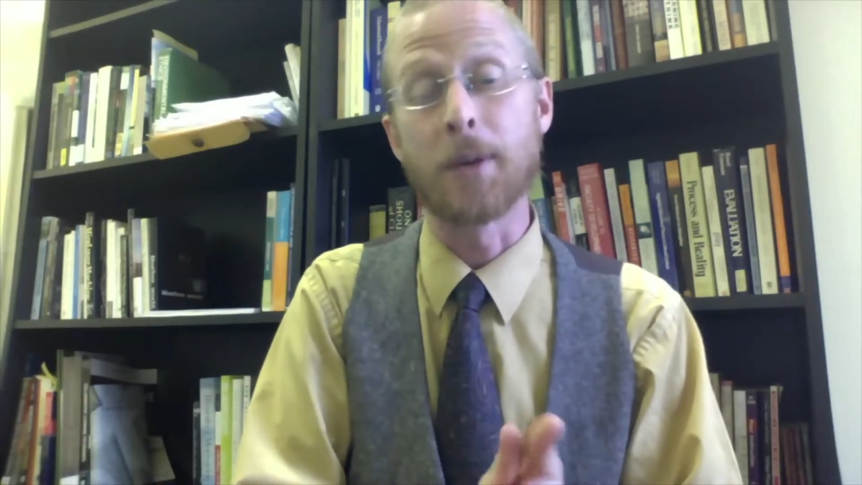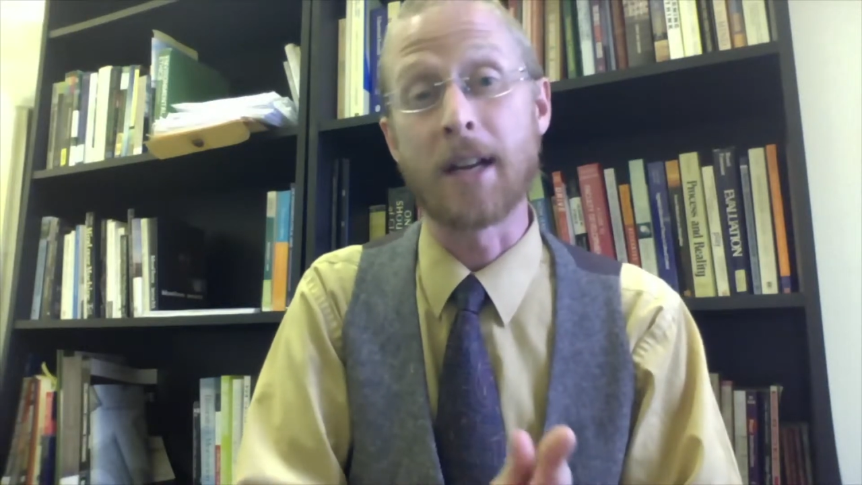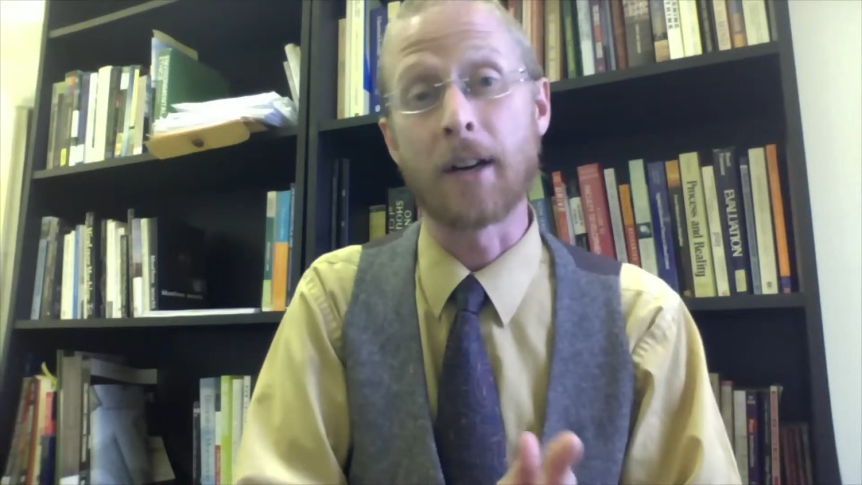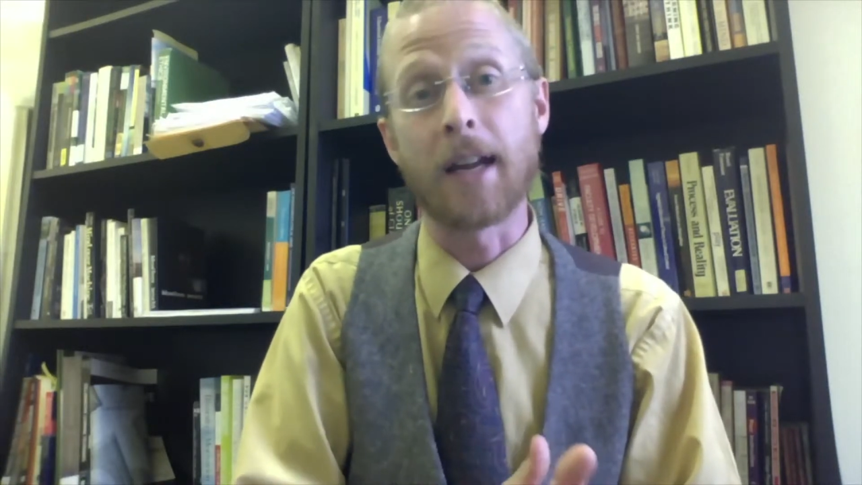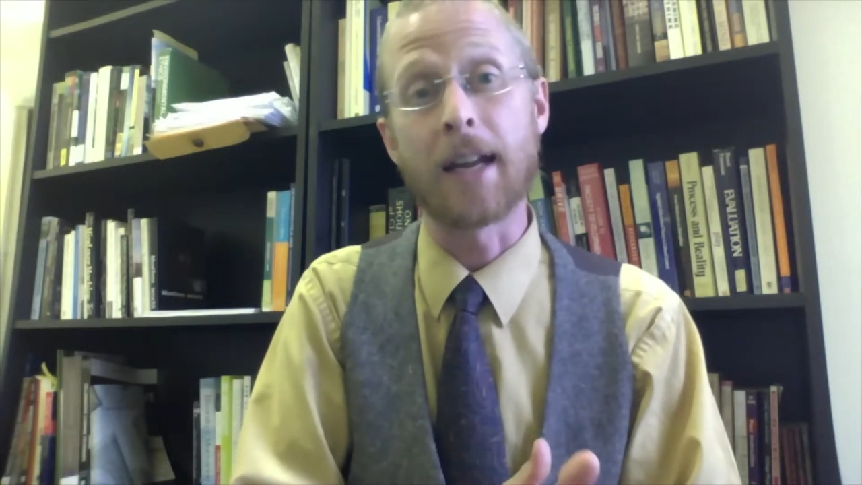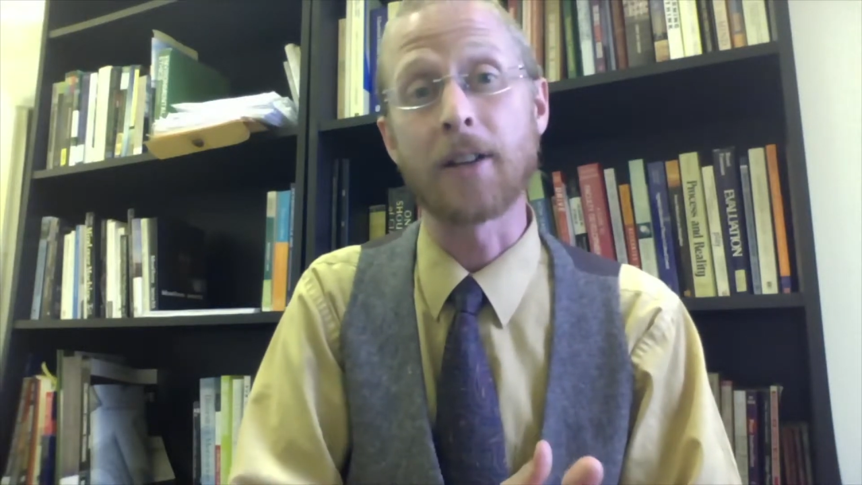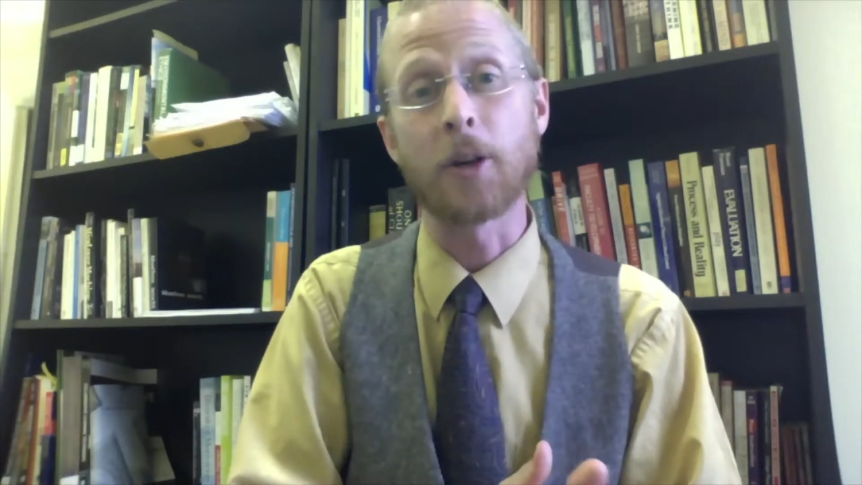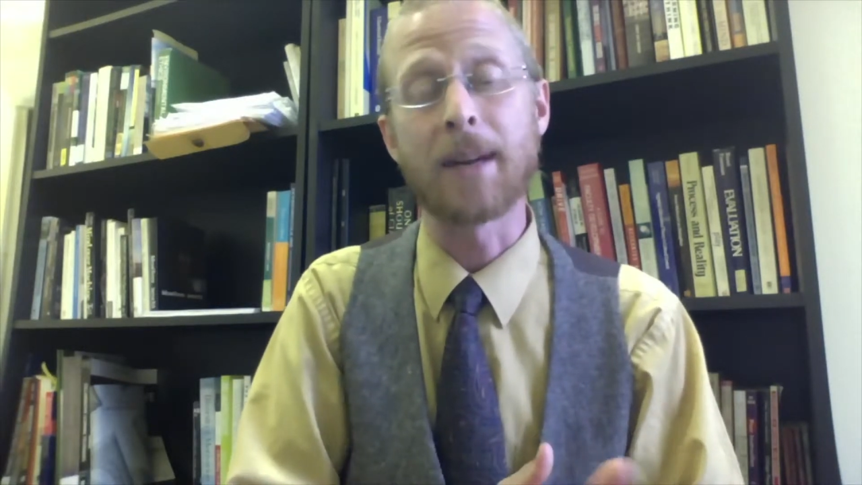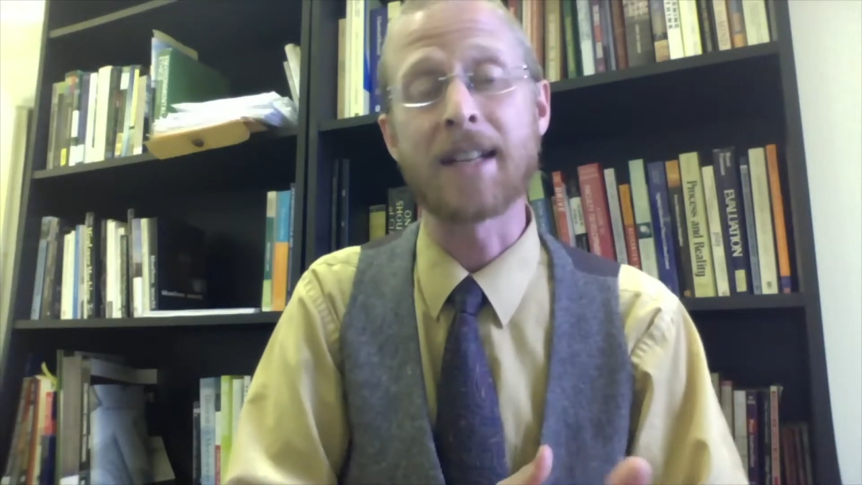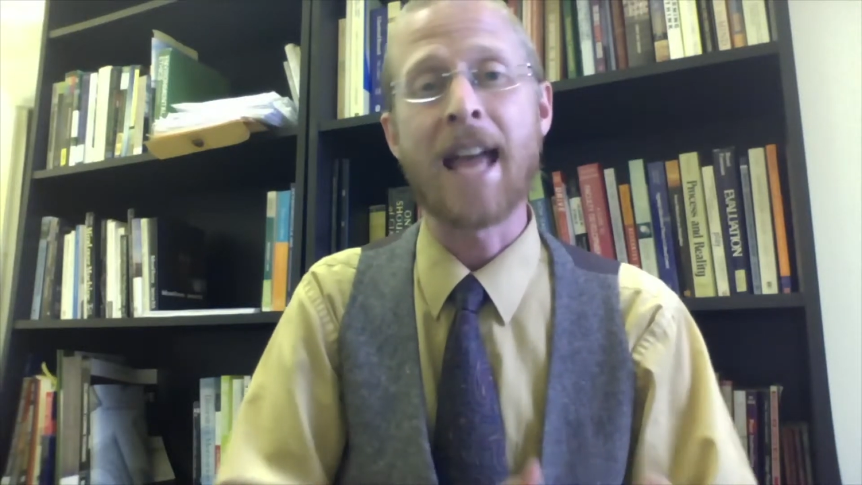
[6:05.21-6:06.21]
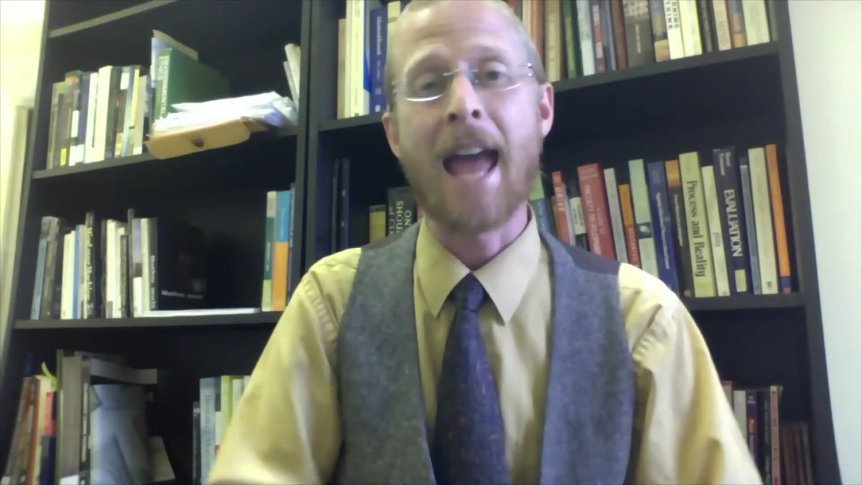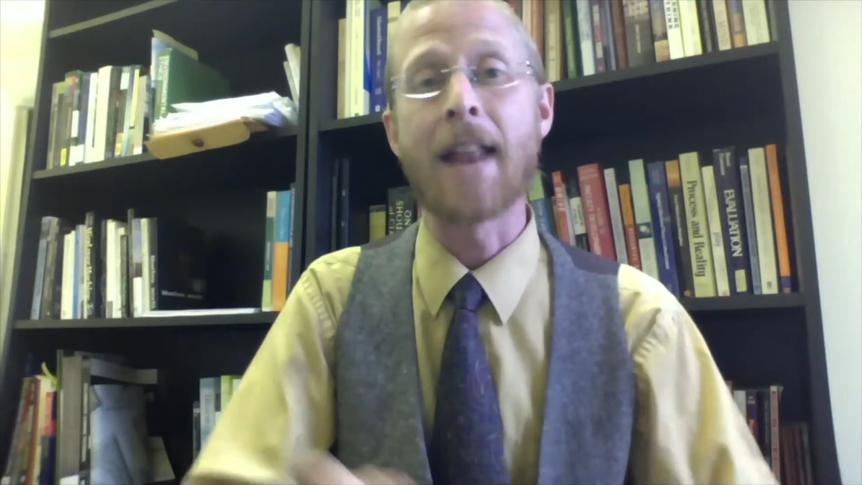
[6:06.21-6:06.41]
interrogate a little bit.